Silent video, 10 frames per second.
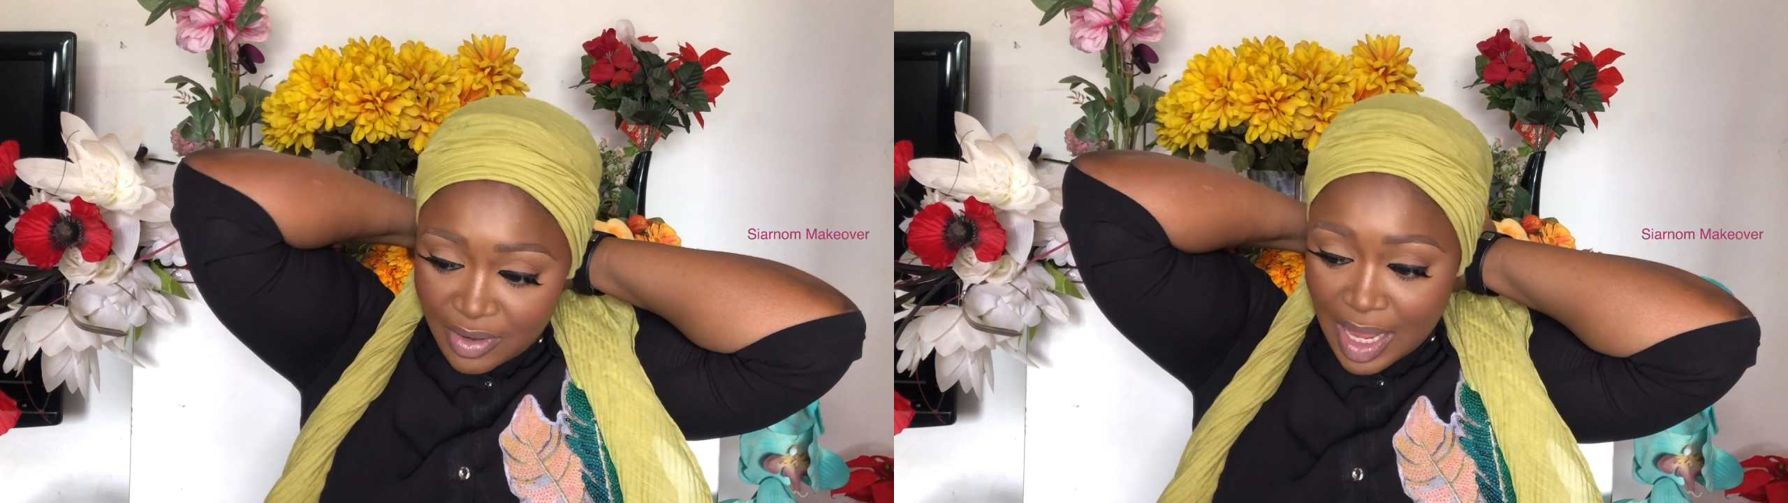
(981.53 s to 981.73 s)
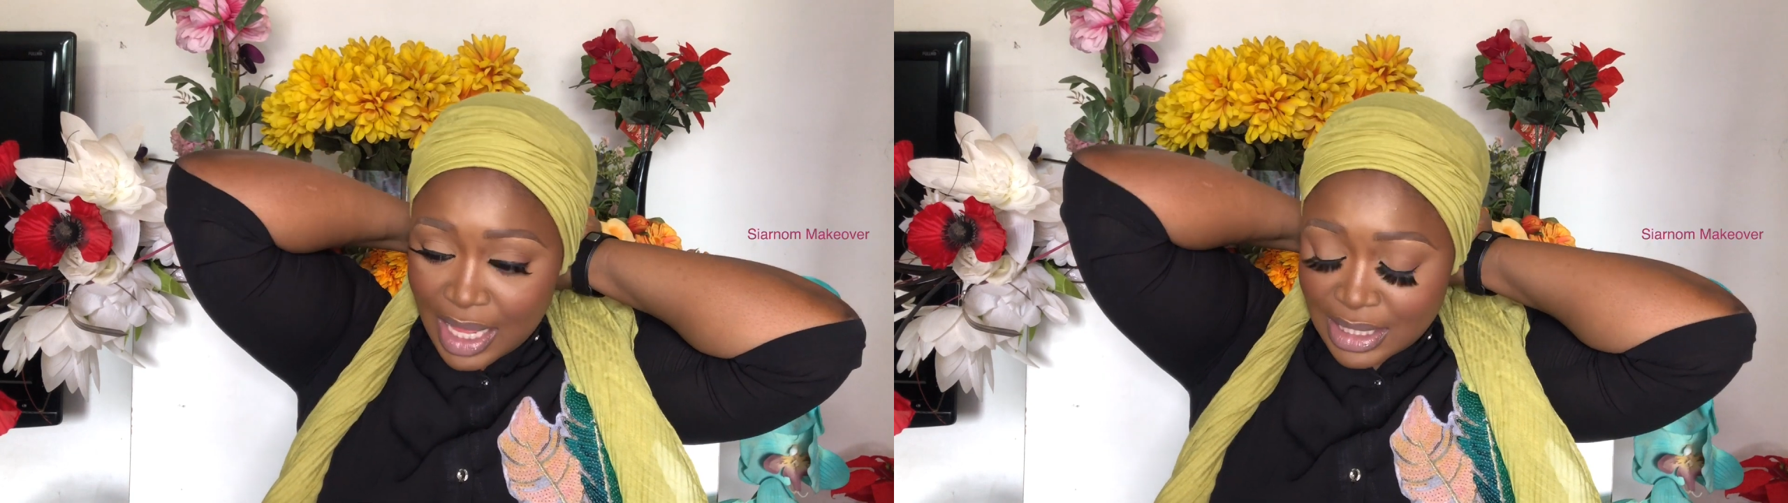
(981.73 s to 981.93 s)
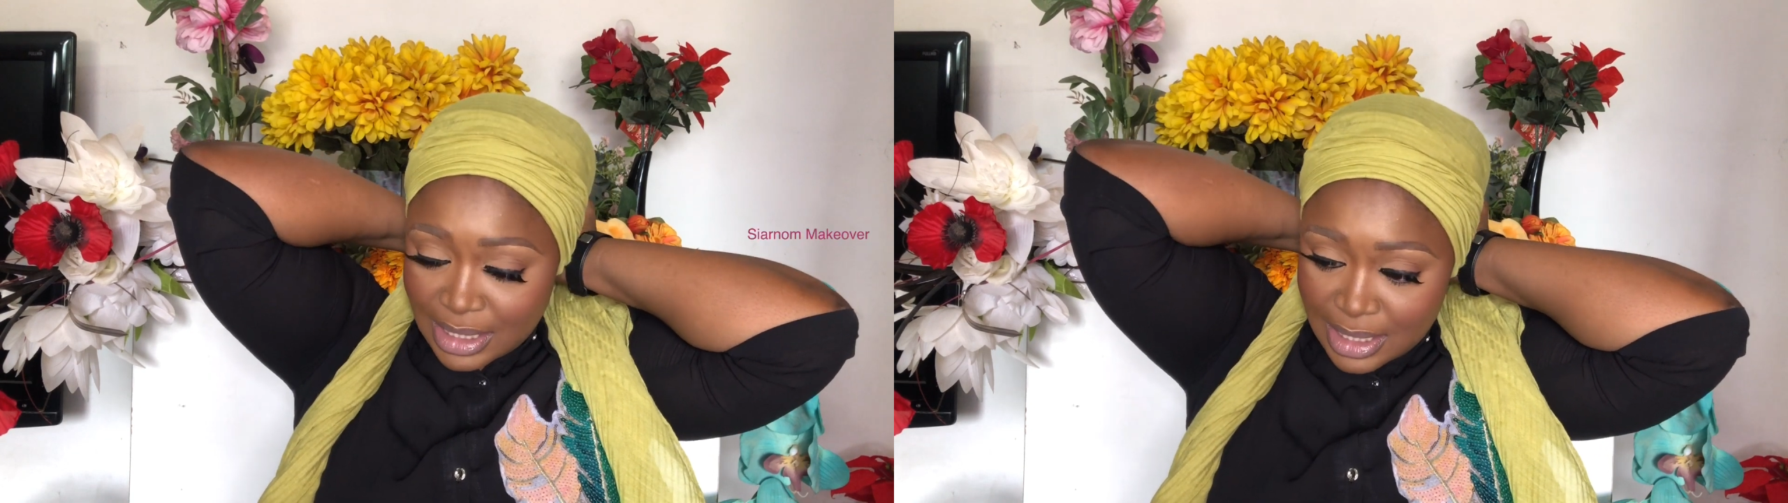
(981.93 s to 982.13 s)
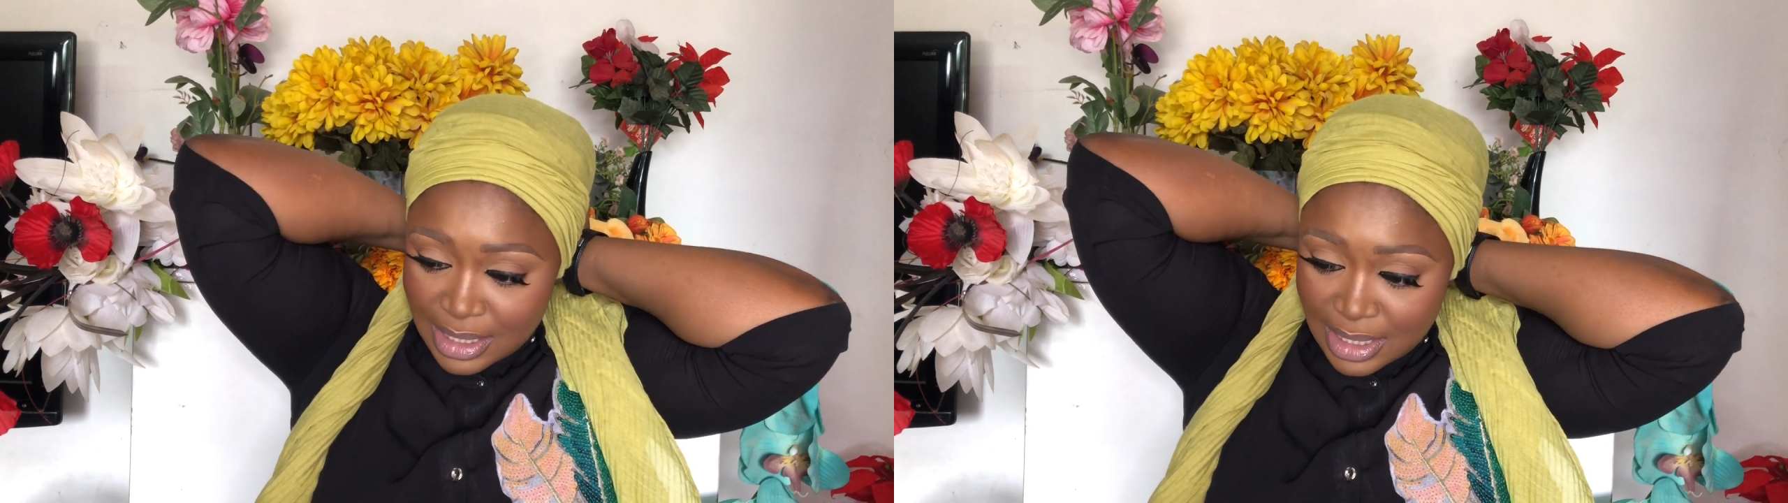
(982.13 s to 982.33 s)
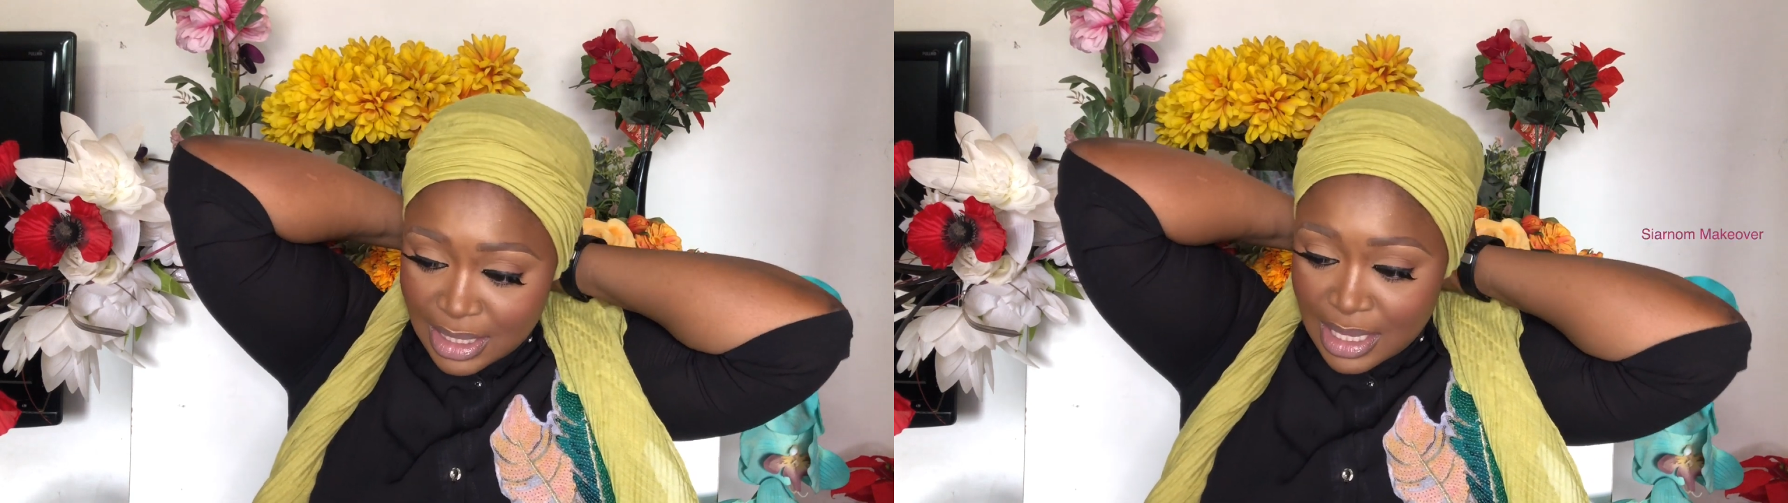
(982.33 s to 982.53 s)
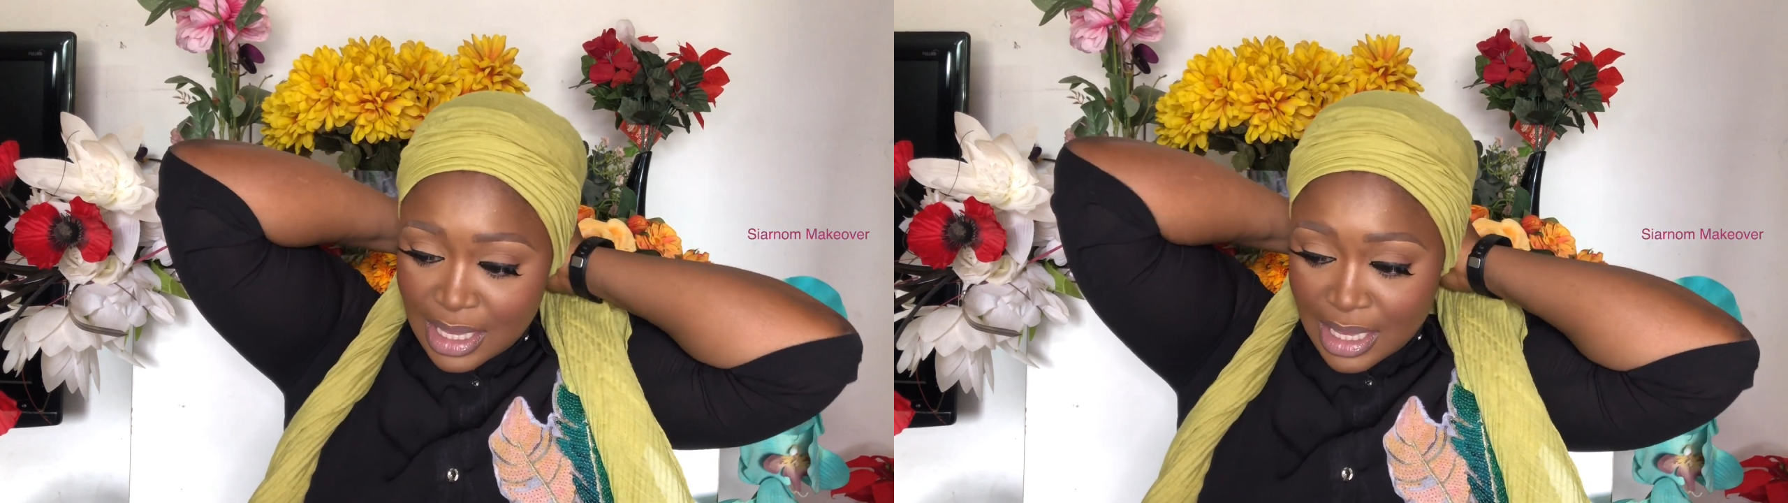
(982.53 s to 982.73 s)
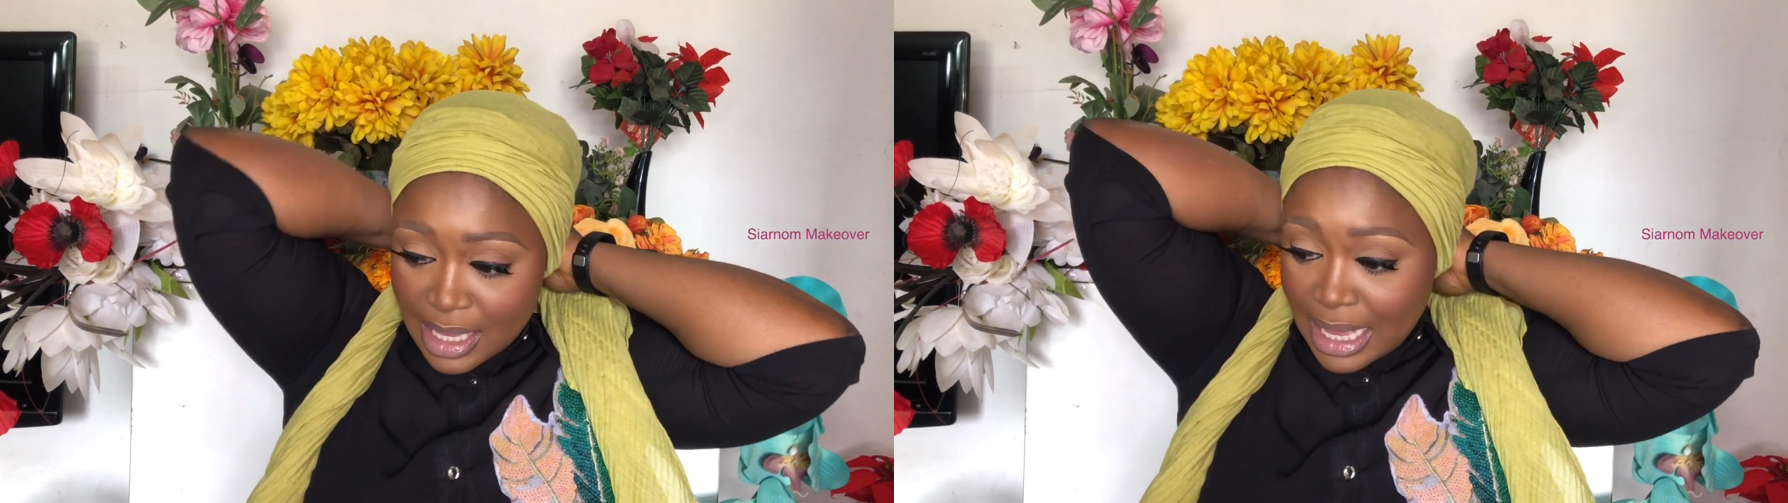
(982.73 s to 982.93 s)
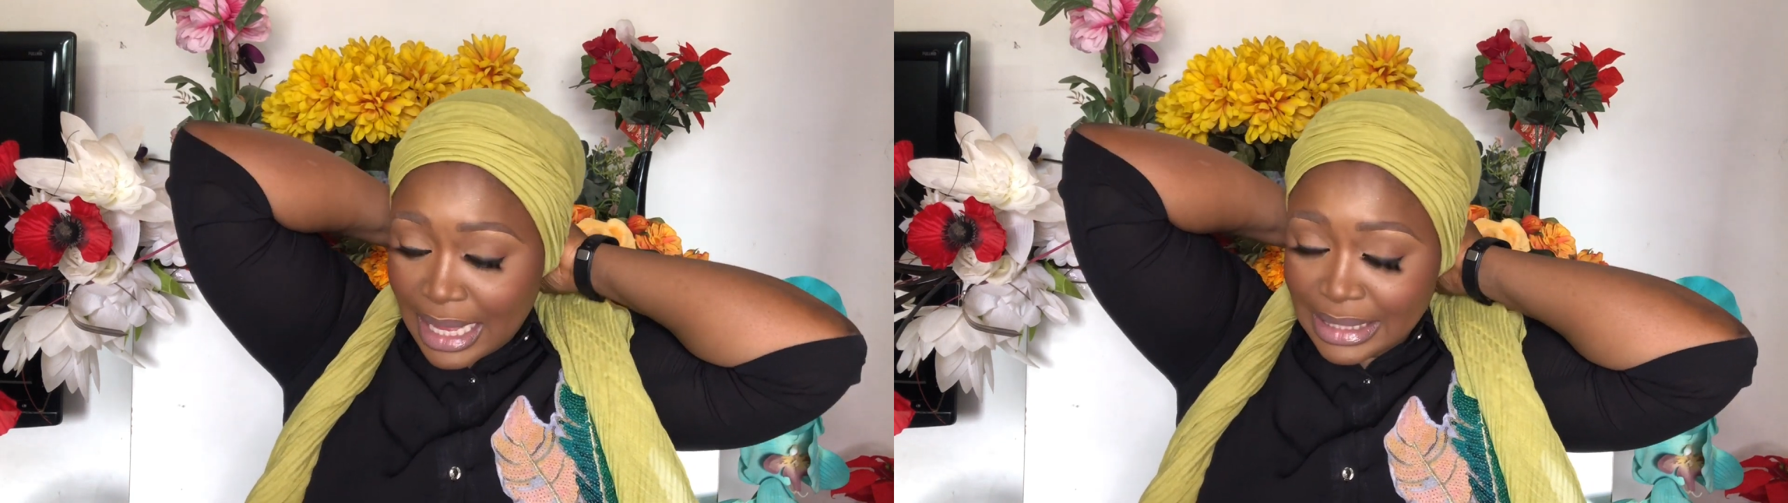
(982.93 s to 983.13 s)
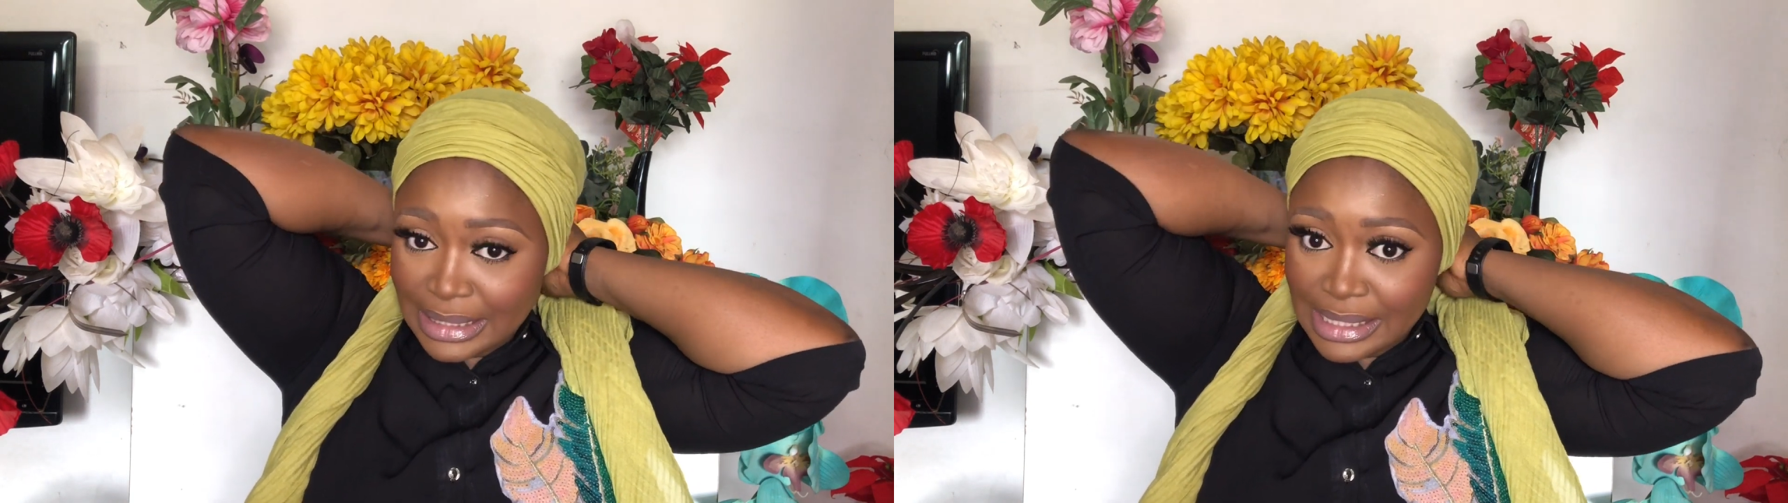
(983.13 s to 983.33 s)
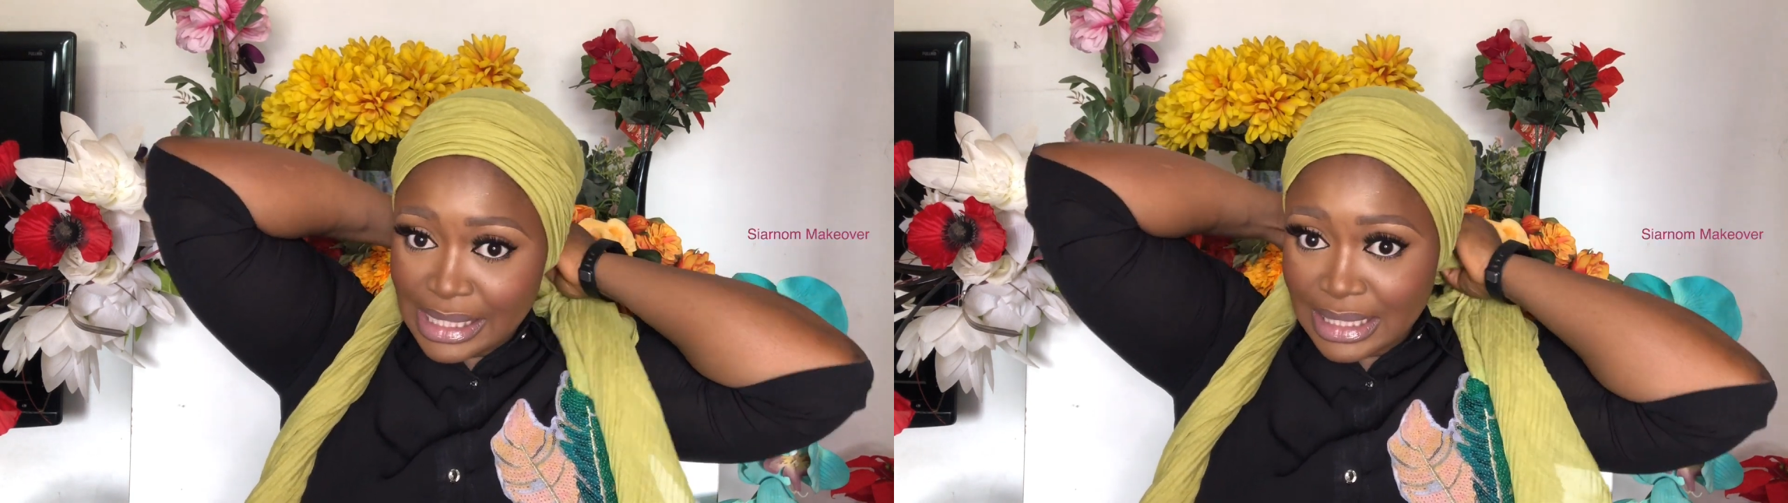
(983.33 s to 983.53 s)
flat
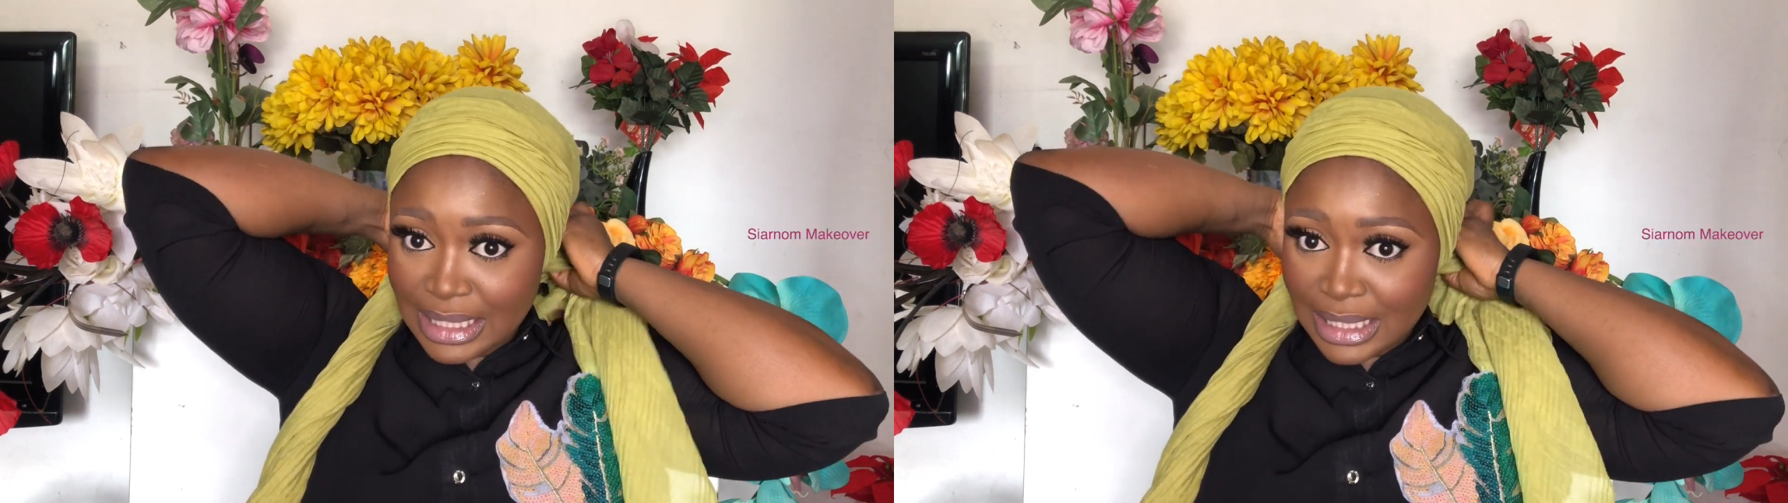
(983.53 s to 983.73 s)
and neat.